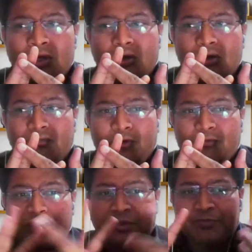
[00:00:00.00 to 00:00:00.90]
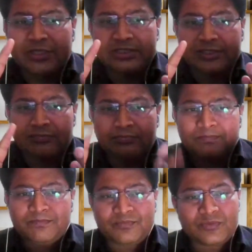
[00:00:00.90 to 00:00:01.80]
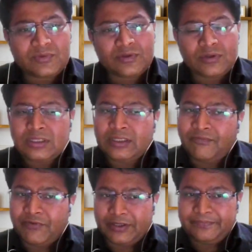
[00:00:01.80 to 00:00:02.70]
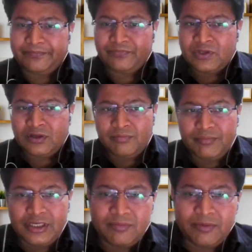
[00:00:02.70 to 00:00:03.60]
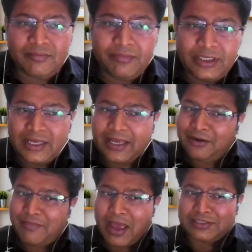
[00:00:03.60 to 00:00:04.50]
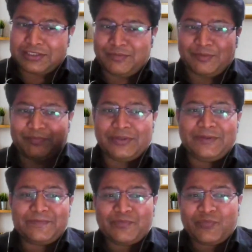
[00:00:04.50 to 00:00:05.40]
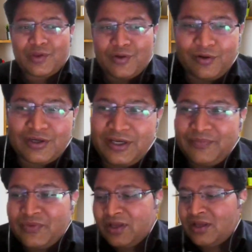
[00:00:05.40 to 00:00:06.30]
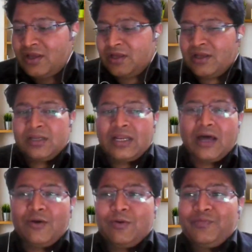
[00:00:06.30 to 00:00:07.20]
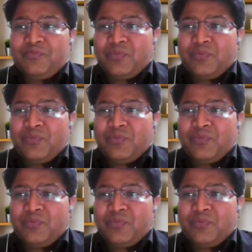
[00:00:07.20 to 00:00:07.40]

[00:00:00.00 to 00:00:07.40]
or for one person the one minimum b and maximum b okay now